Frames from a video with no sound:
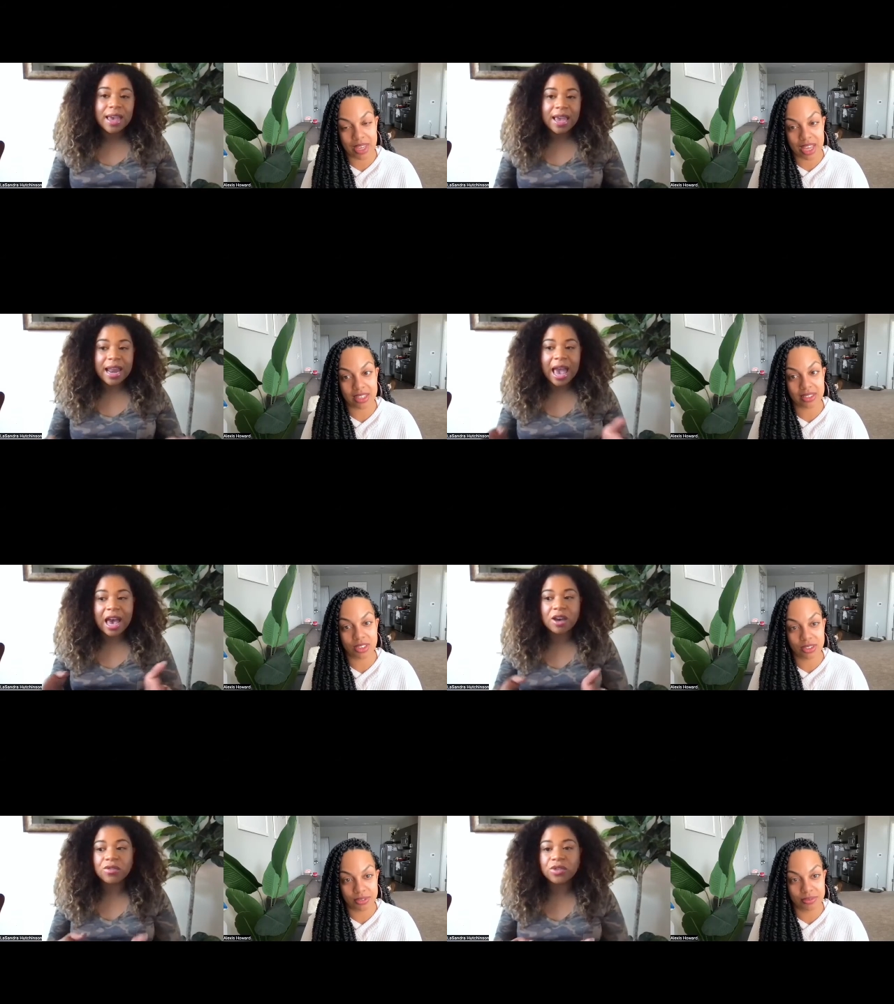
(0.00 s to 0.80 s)
Speaker 1: yeah
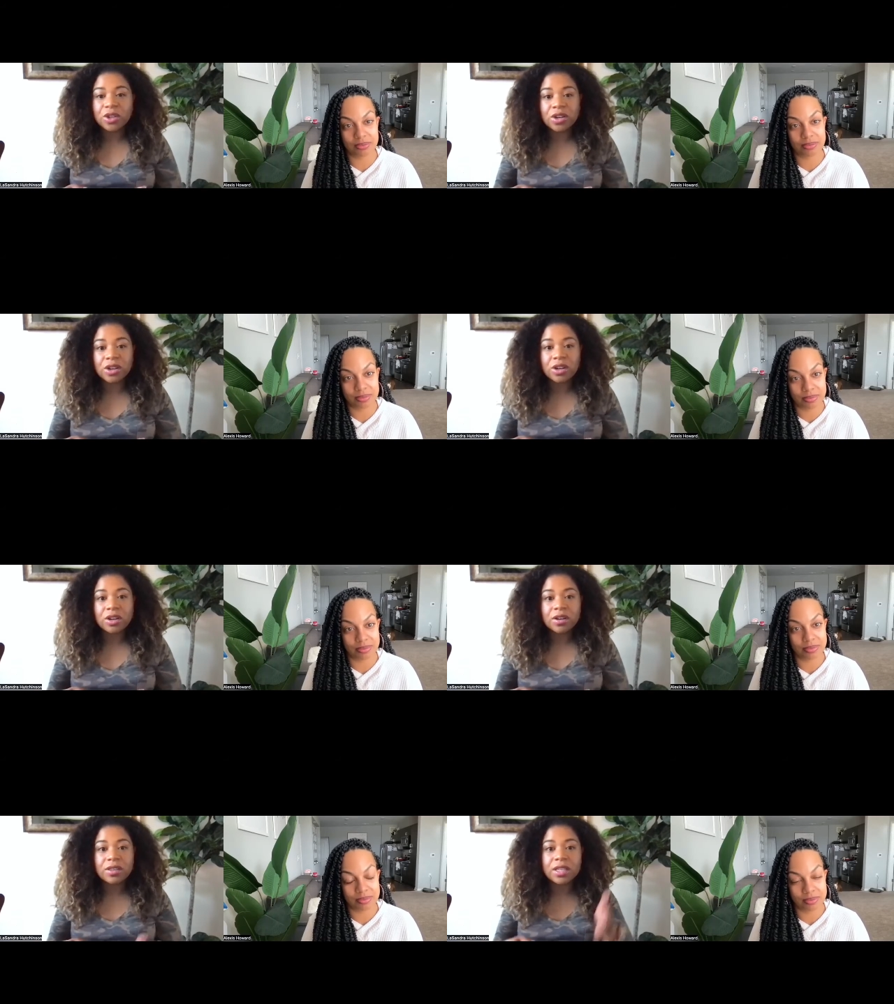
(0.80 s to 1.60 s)

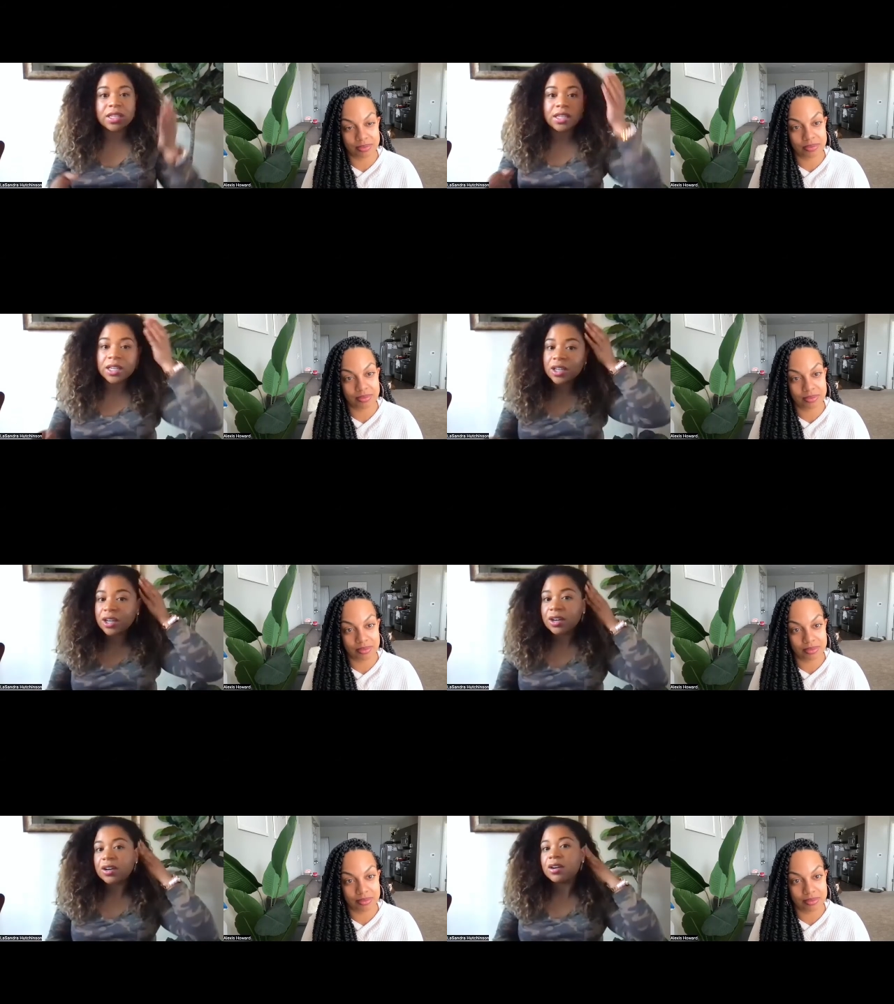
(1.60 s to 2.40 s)
after the
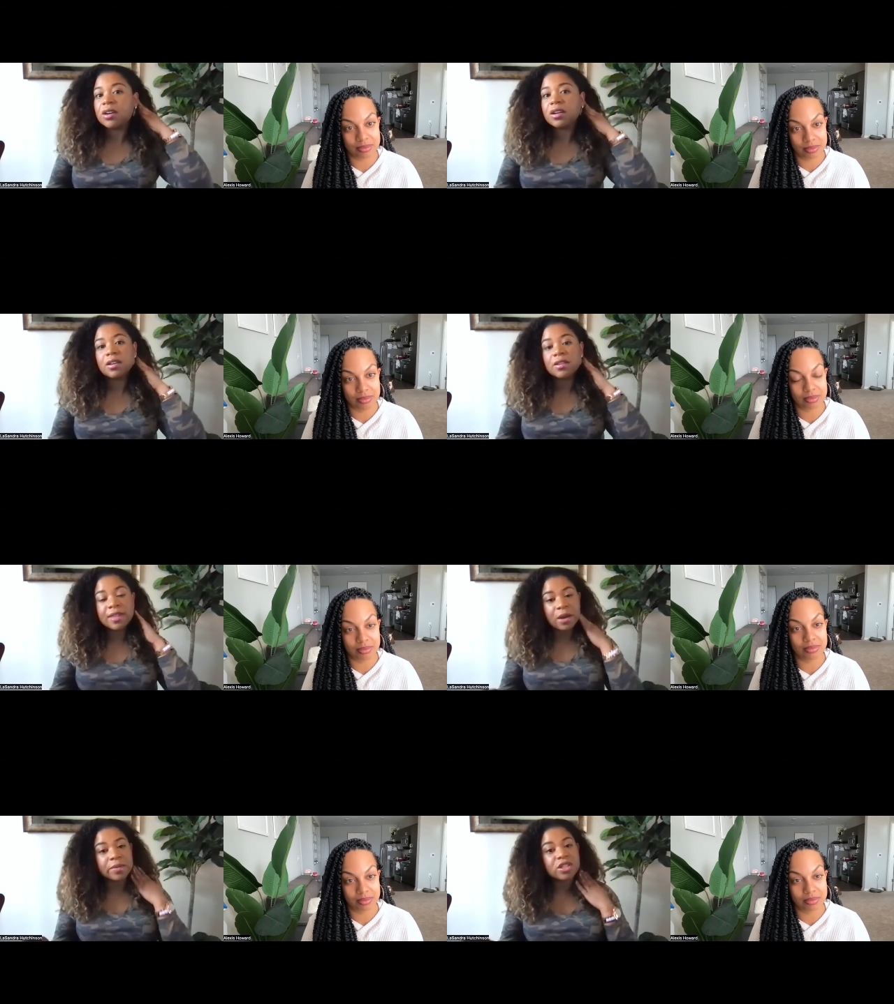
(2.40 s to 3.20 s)
year
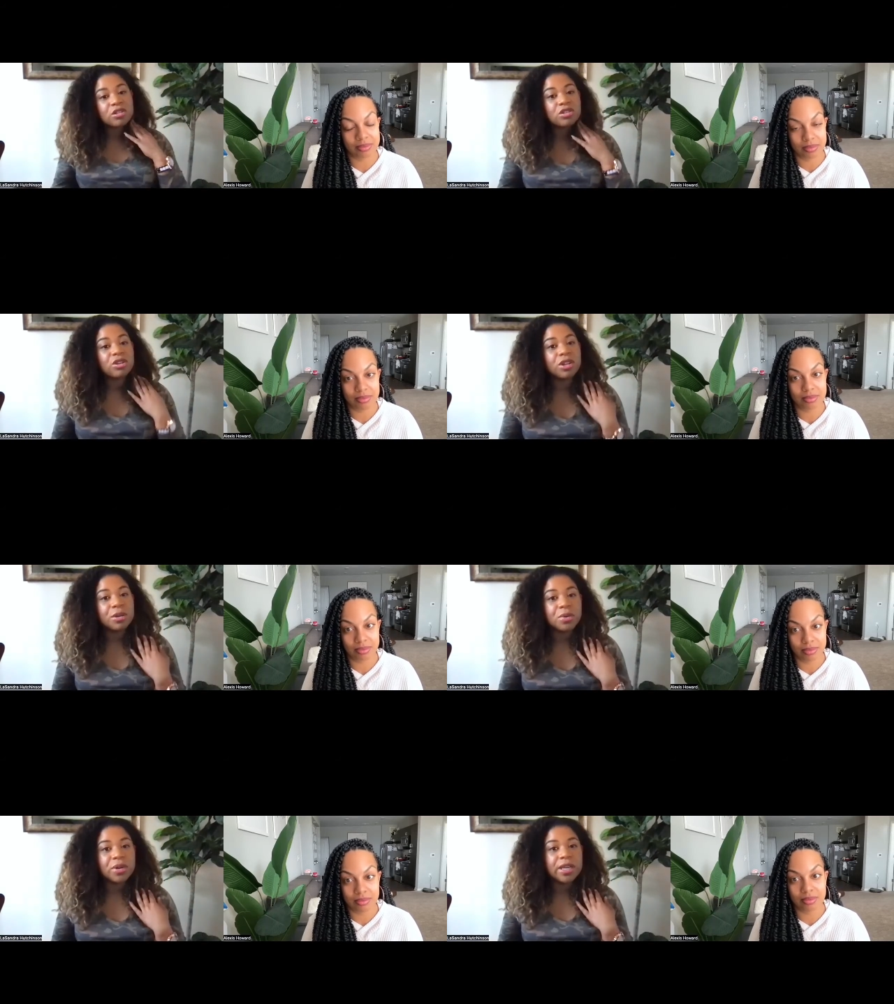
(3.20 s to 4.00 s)
that was your
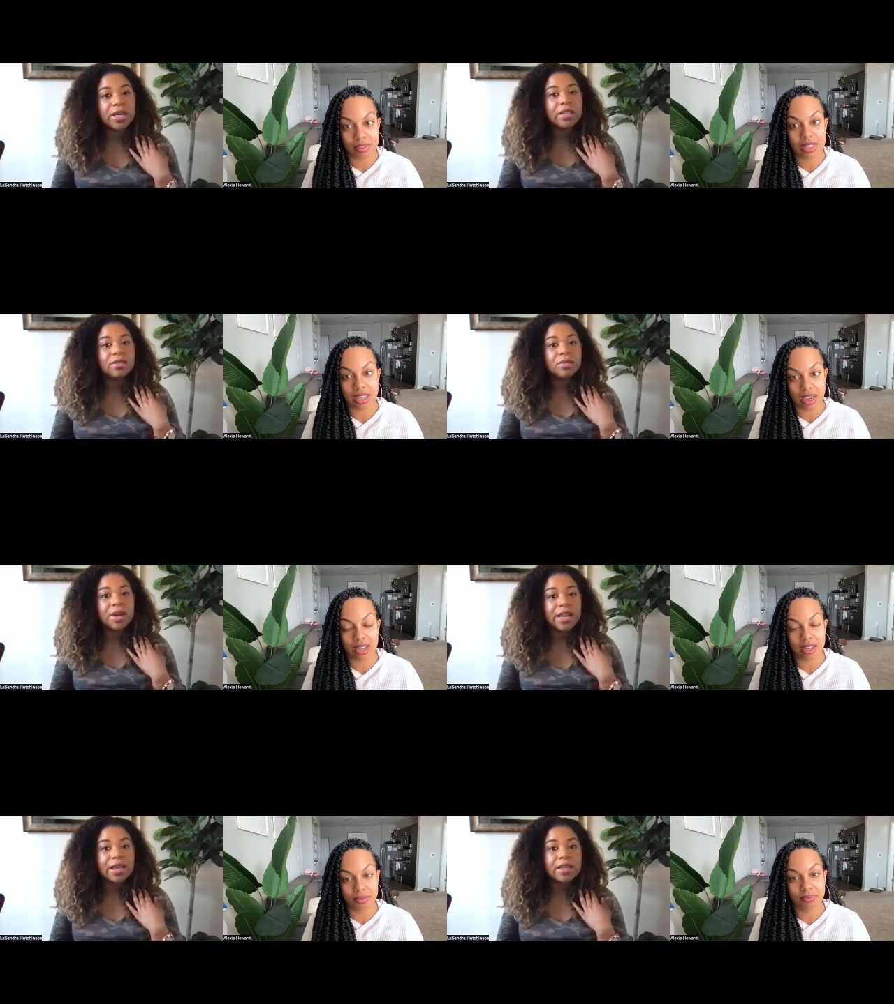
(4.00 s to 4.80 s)
turning point
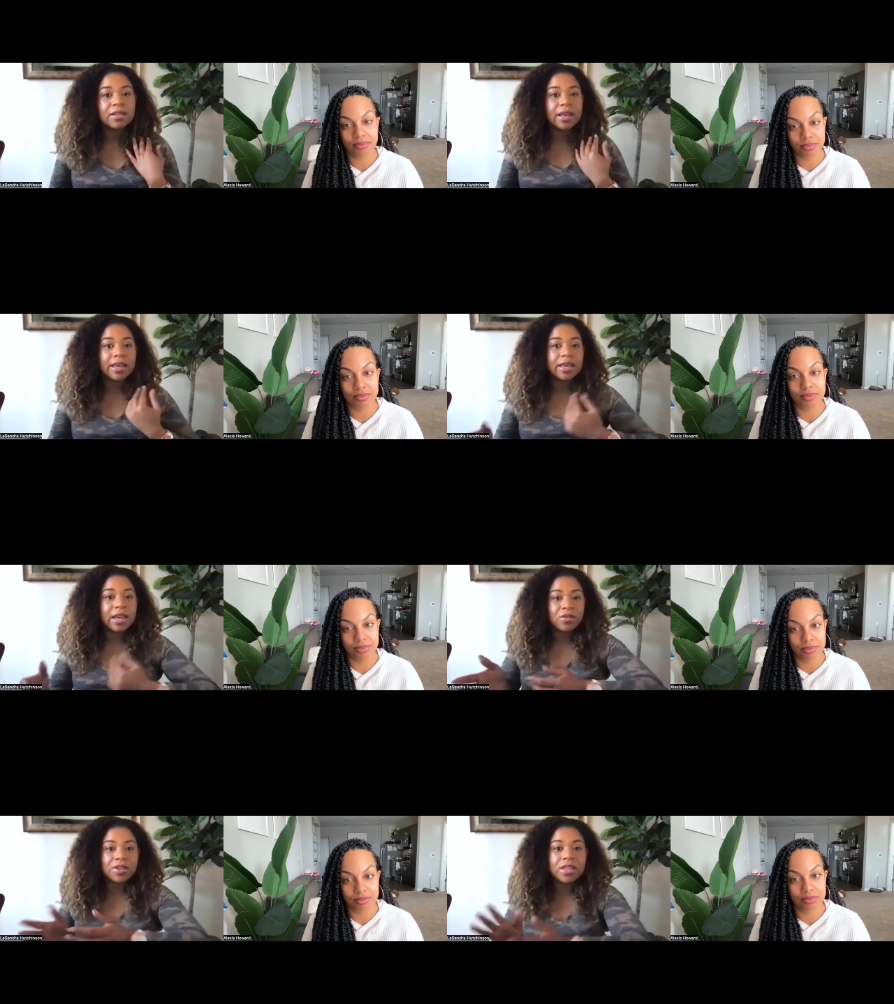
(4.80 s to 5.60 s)
right yeah. Mm-hmm.
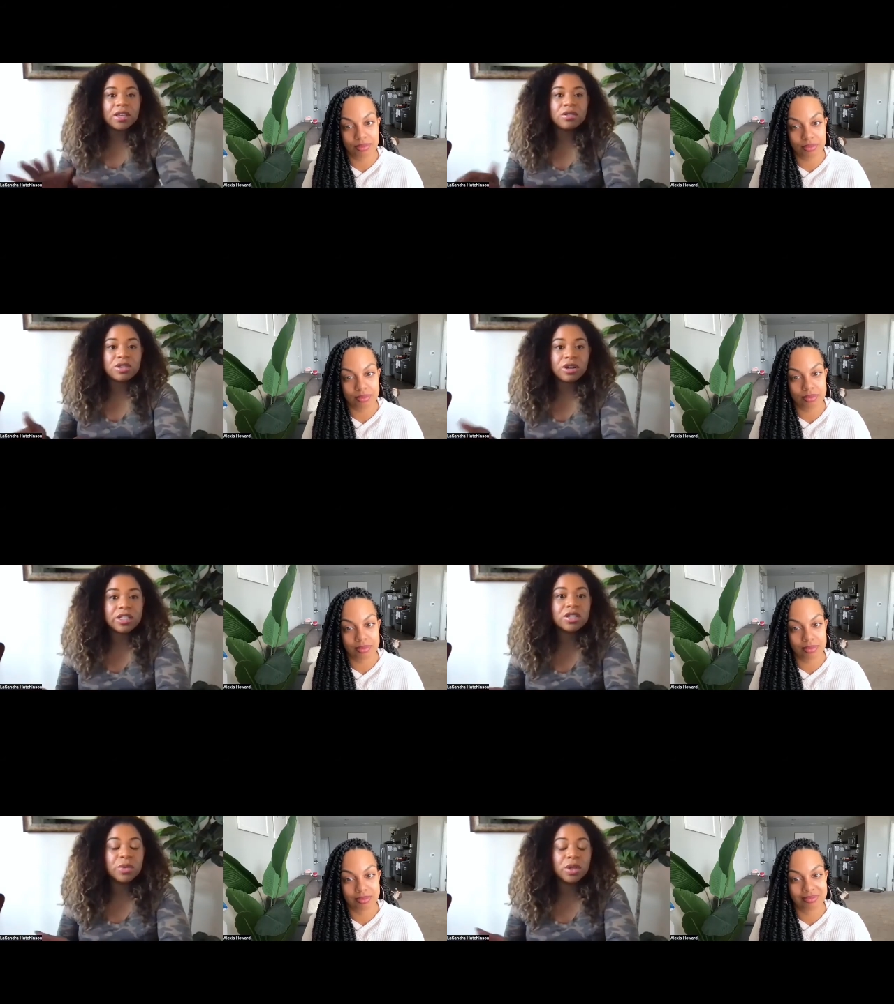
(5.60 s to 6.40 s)
everything you
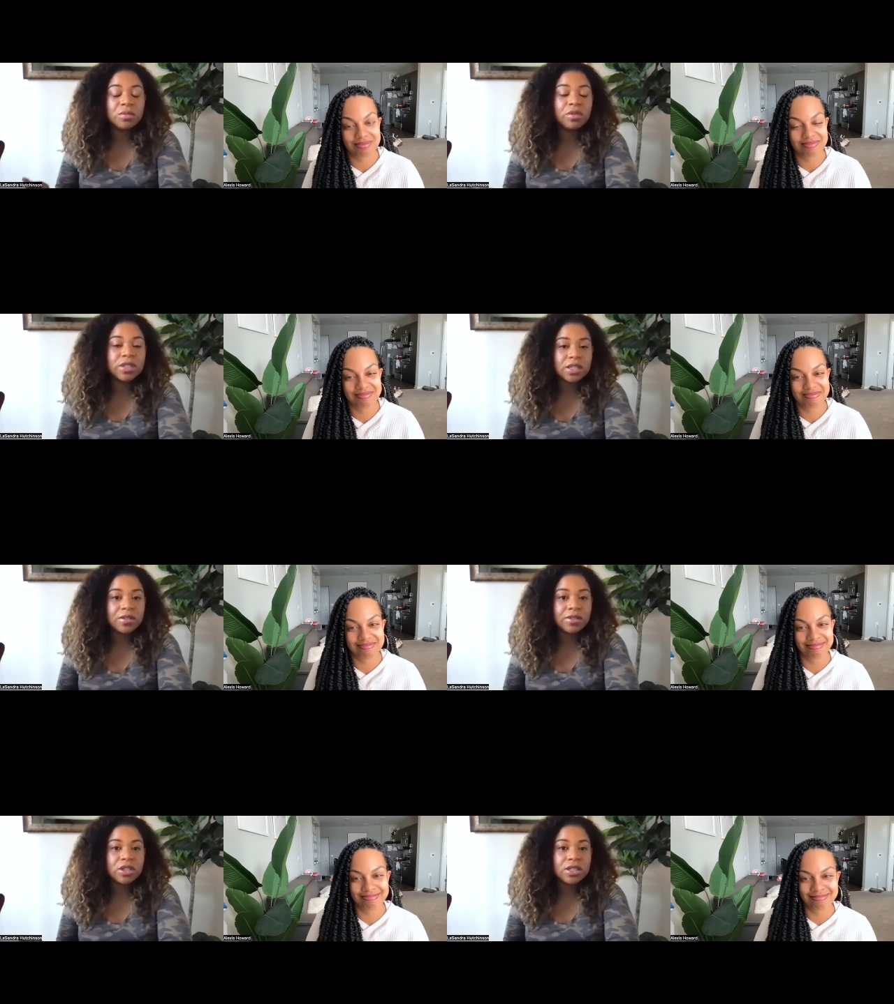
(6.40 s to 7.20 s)
started to when you moved
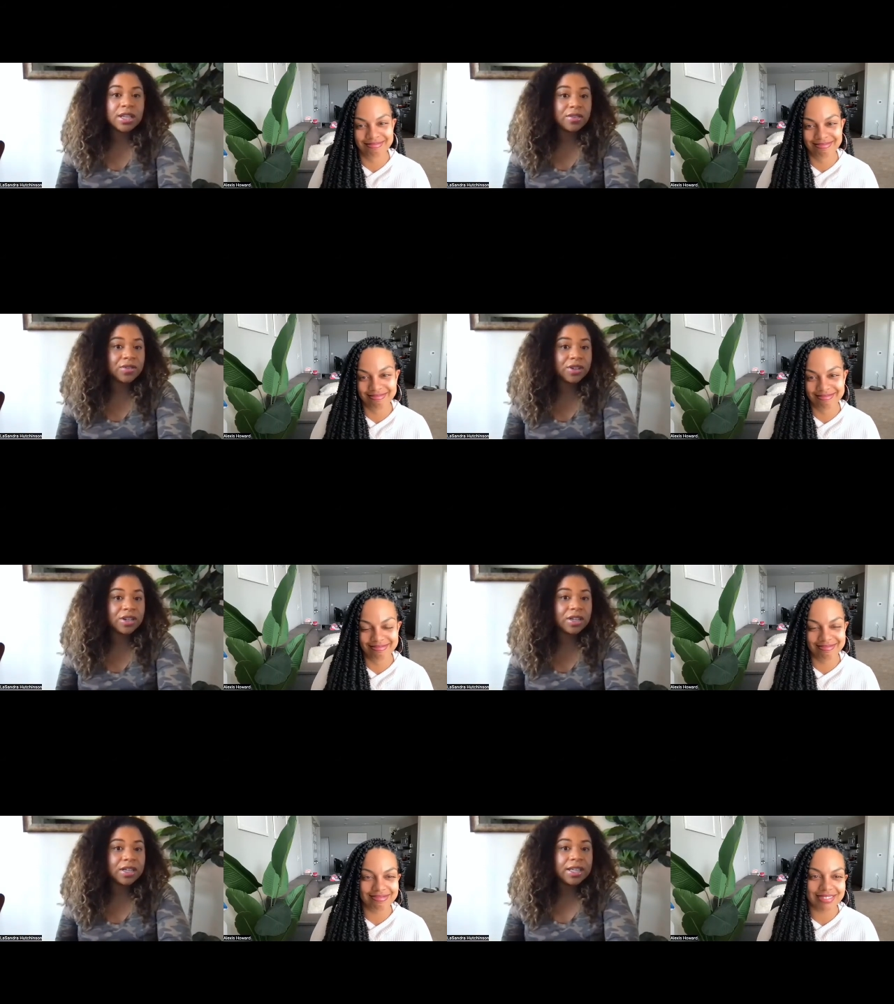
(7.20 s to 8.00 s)
to to
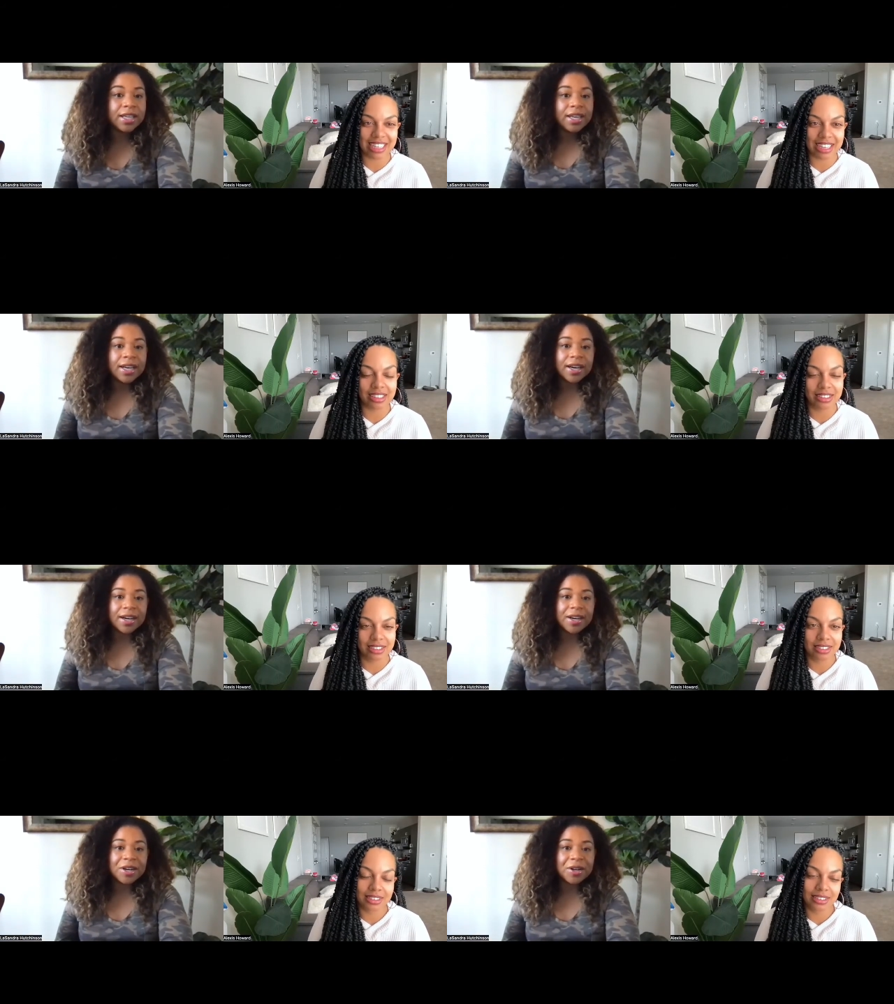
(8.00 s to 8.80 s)
denver yeah um,